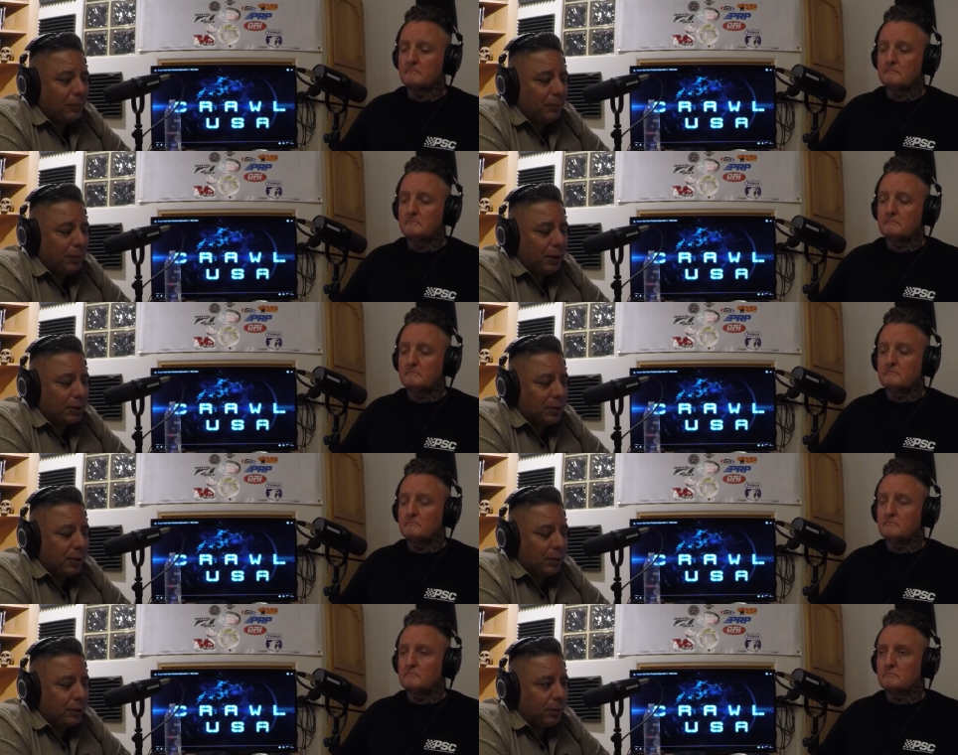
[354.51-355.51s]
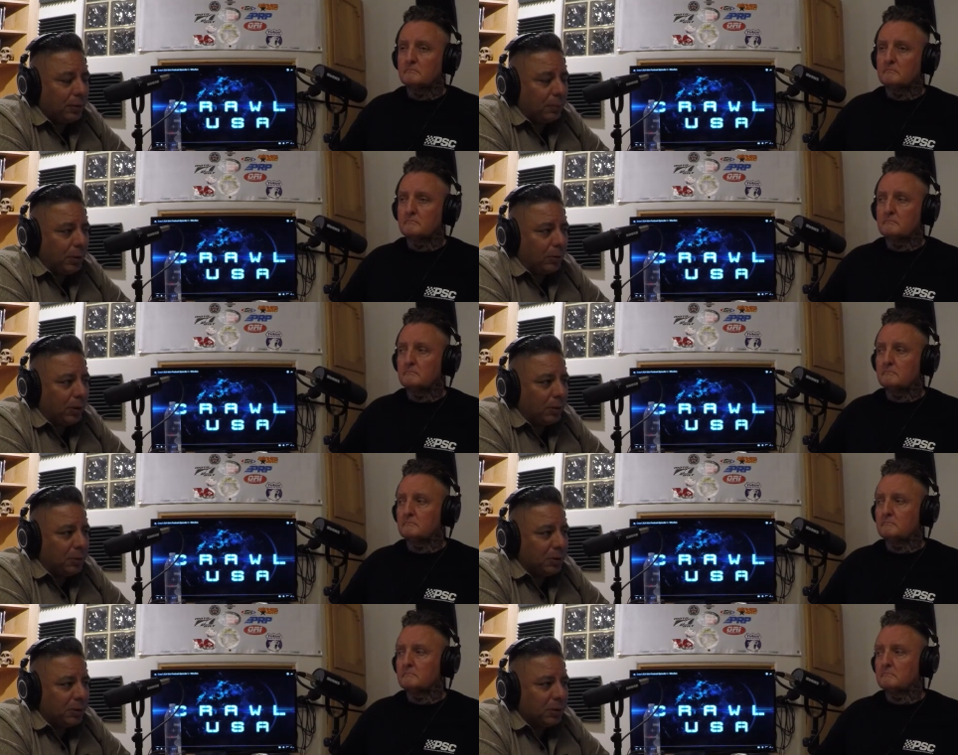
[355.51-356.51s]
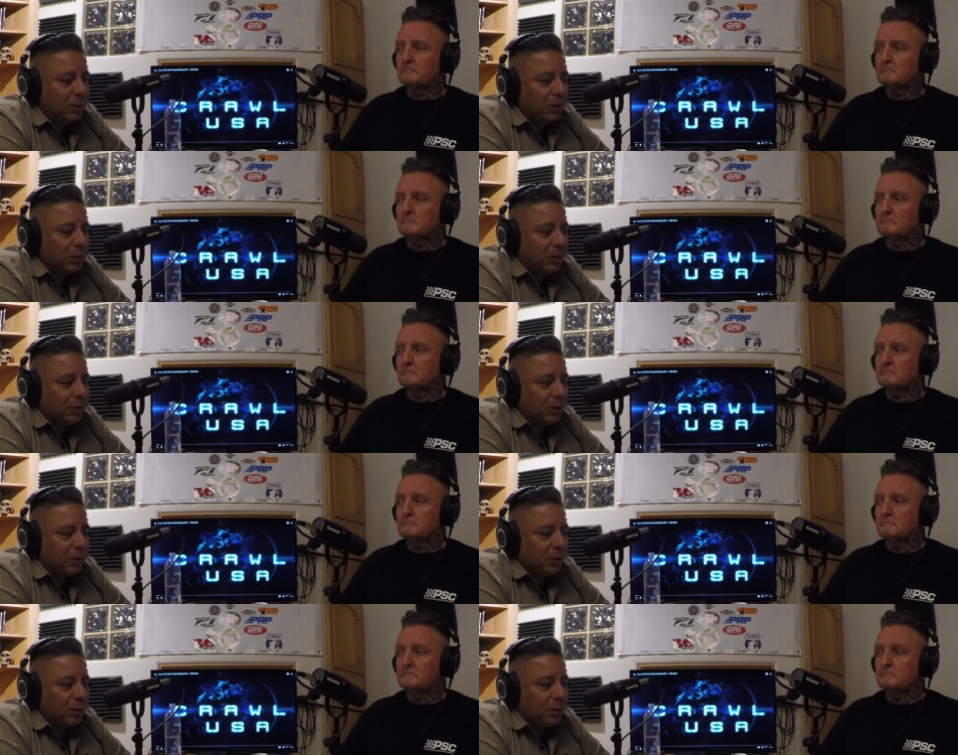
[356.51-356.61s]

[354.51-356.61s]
Speaker 1: because their their program is